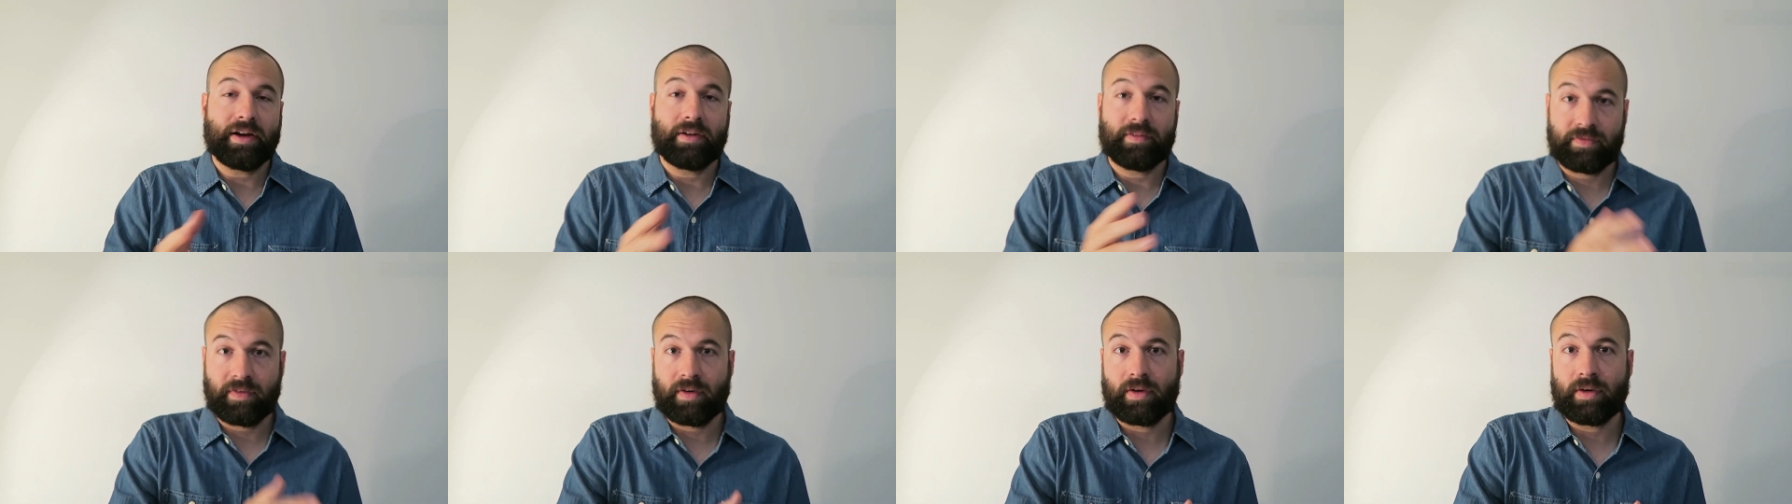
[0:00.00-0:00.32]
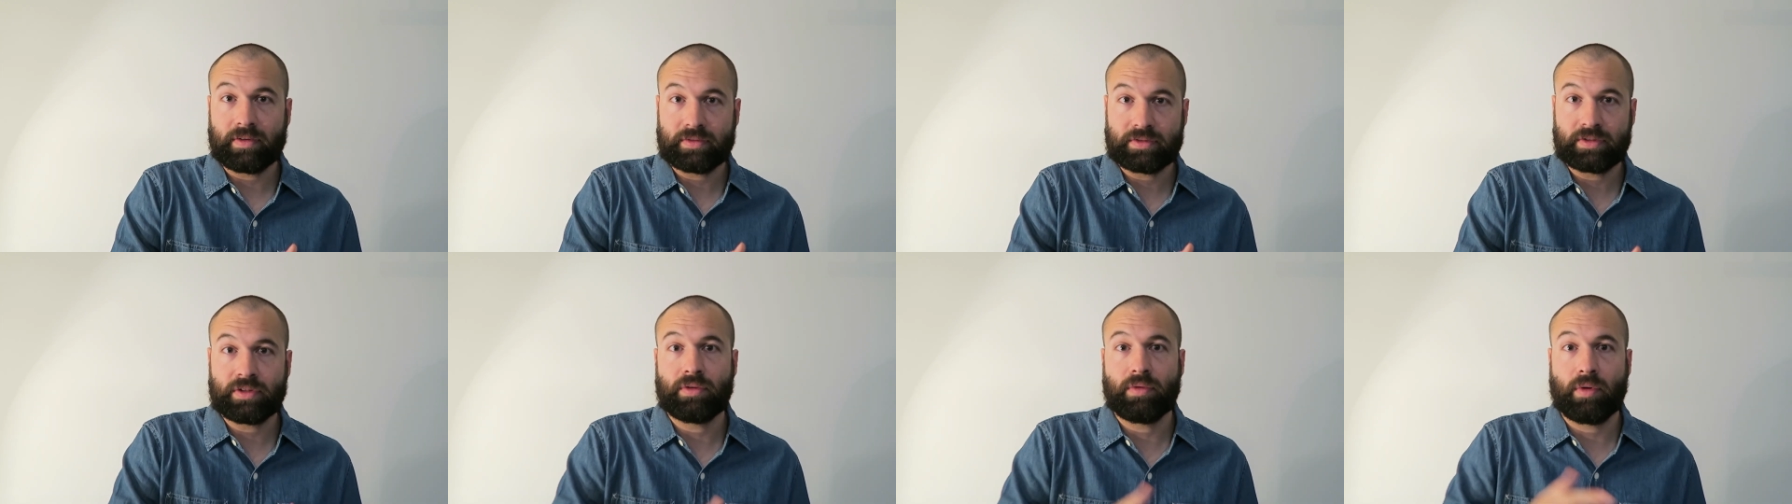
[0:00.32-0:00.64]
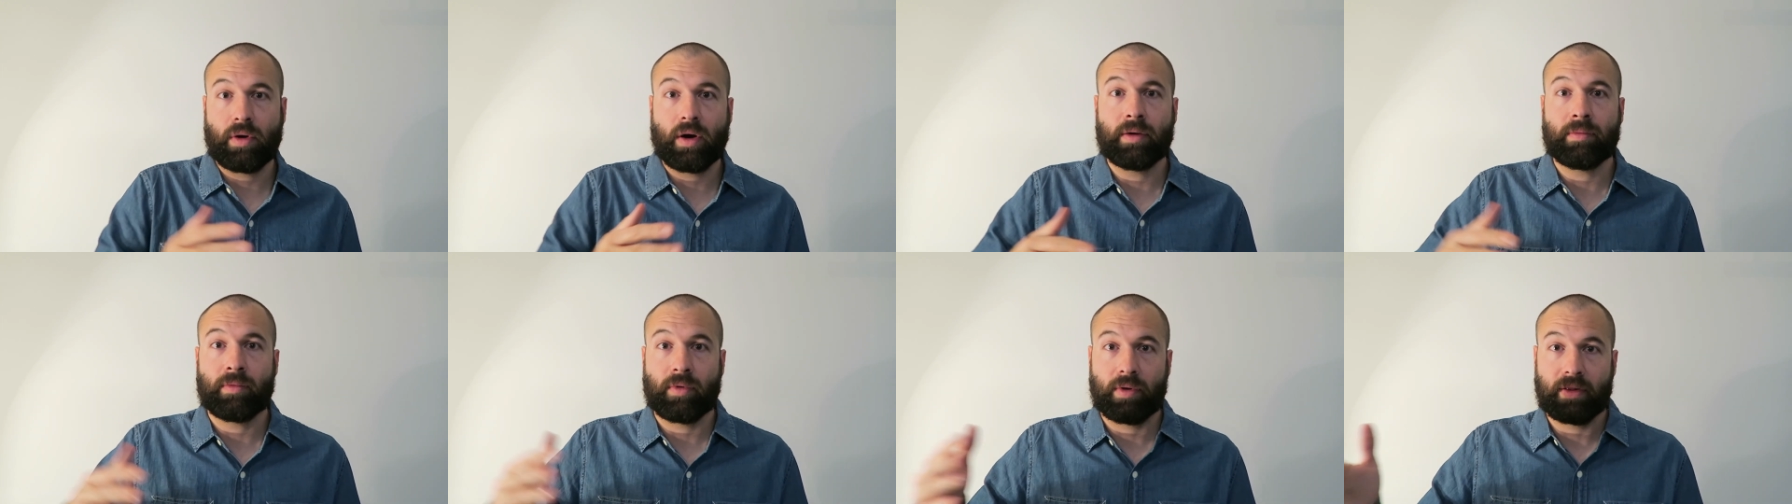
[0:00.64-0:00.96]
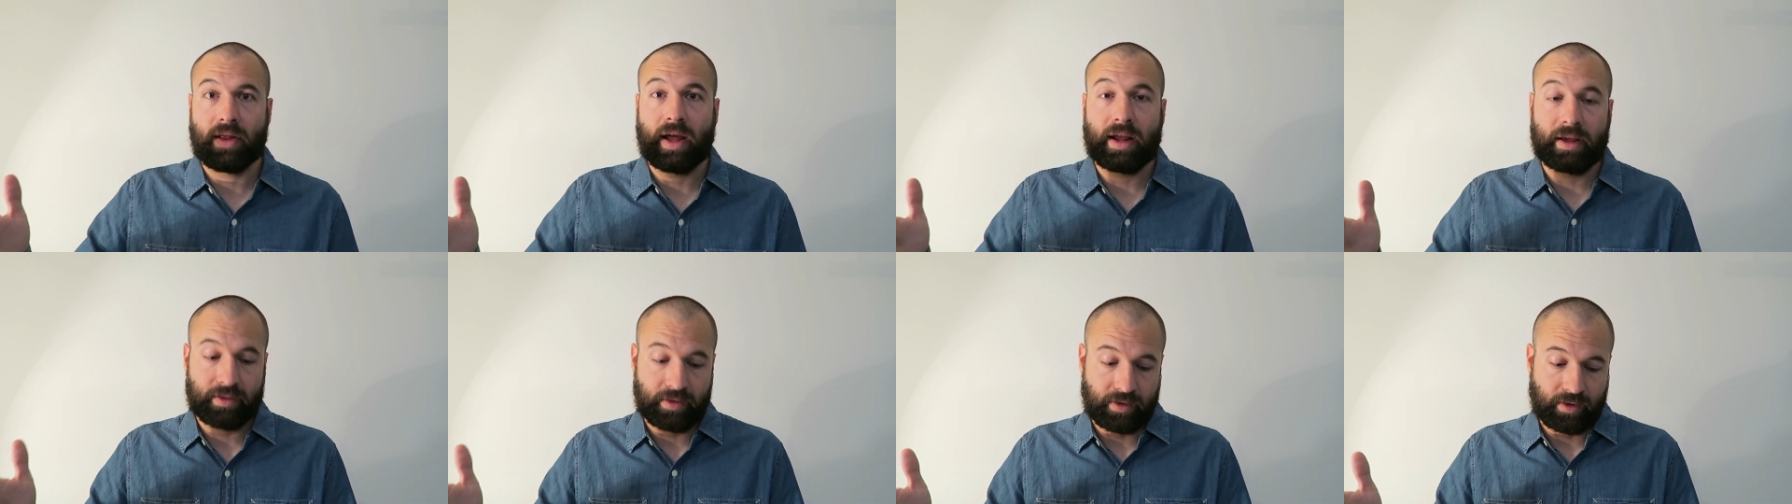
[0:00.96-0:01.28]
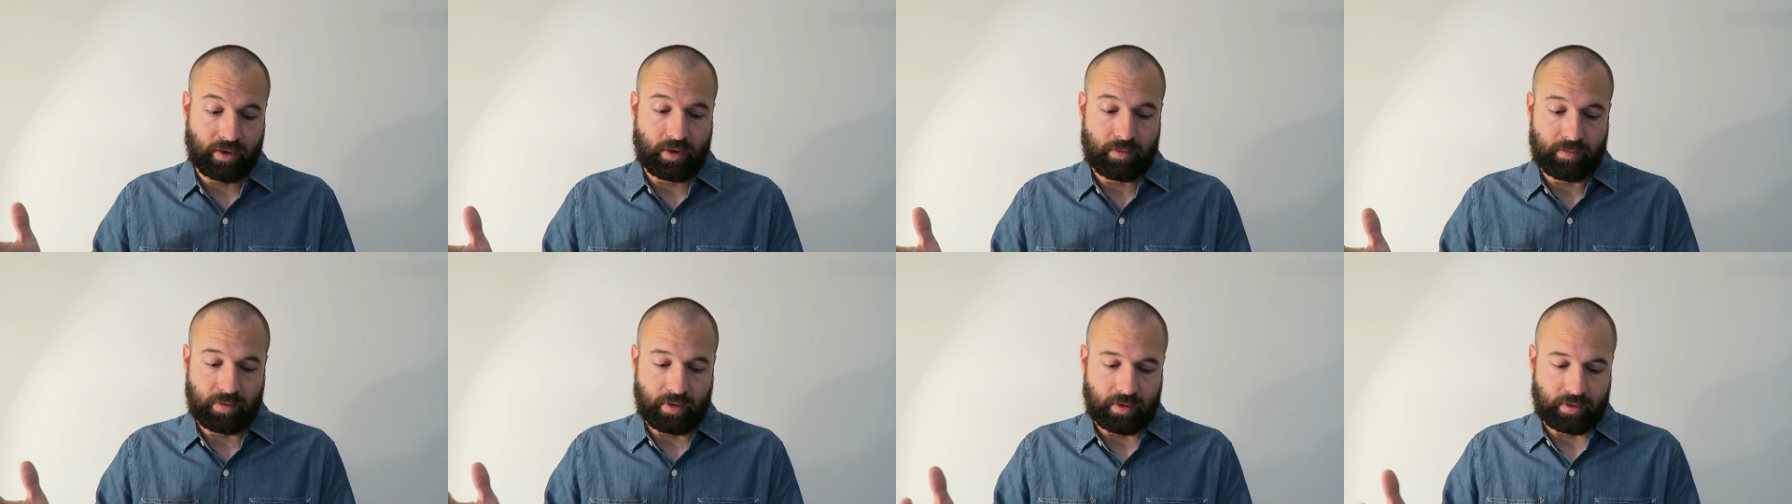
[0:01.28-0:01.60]
default, you are more likely
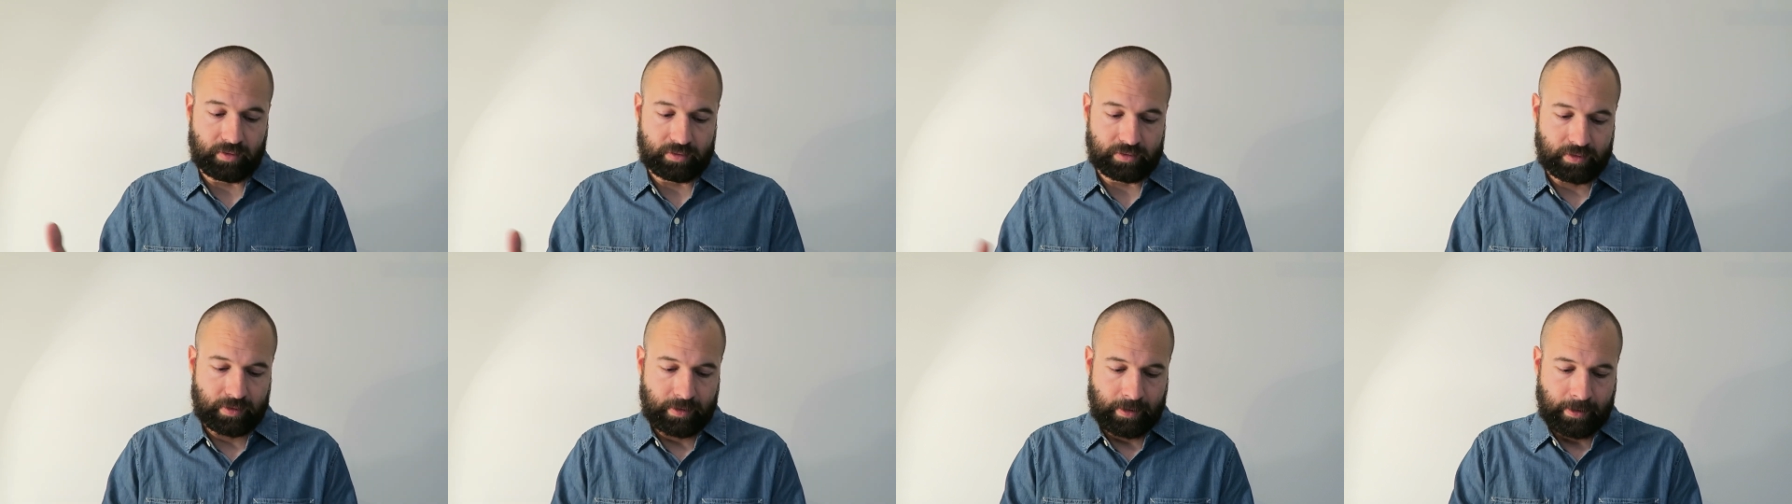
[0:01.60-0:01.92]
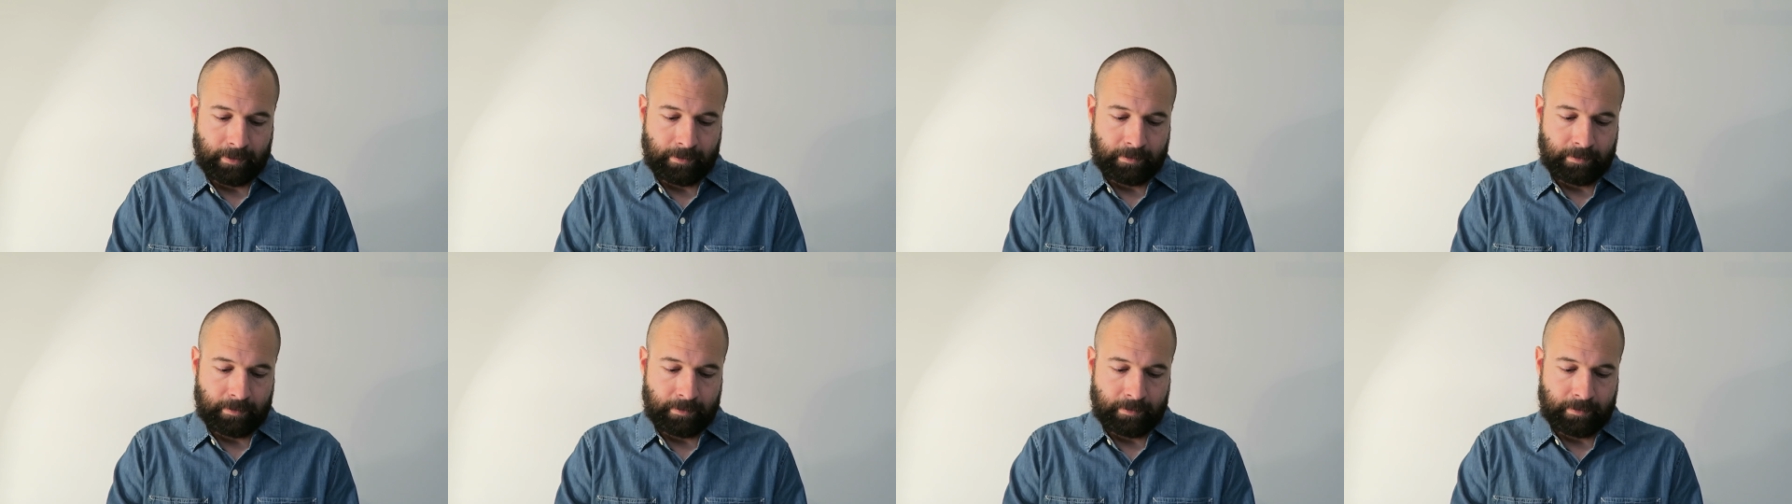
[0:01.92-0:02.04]
to go bald.